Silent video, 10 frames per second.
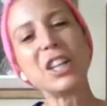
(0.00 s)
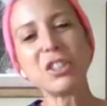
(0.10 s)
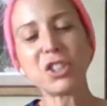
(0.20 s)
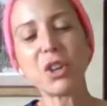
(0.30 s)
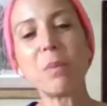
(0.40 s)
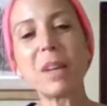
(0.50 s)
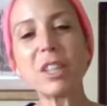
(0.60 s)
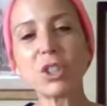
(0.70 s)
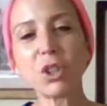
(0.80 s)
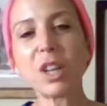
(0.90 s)
So make
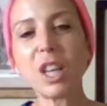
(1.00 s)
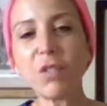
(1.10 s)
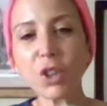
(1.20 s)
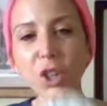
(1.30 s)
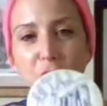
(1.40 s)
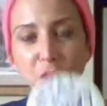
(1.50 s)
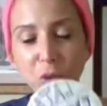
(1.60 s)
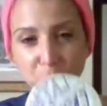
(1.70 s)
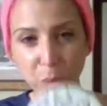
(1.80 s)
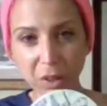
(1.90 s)
sure, if you're going to
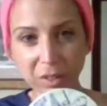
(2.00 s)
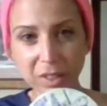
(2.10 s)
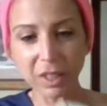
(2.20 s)
use words,